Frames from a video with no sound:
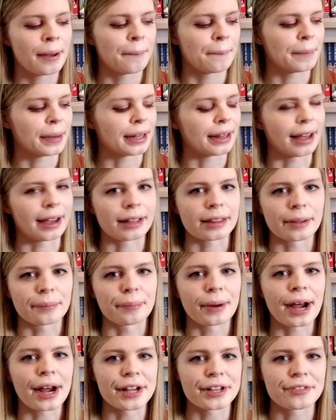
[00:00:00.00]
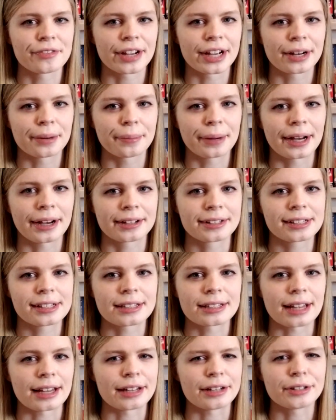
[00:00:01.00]
but like the prize figure
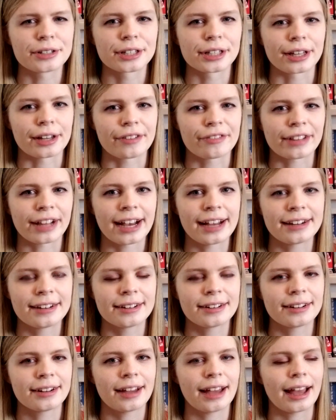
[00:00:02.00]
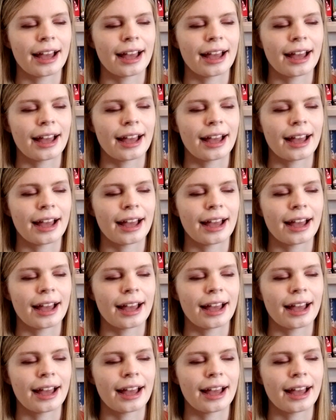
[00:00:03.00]
boxes I usually flatten.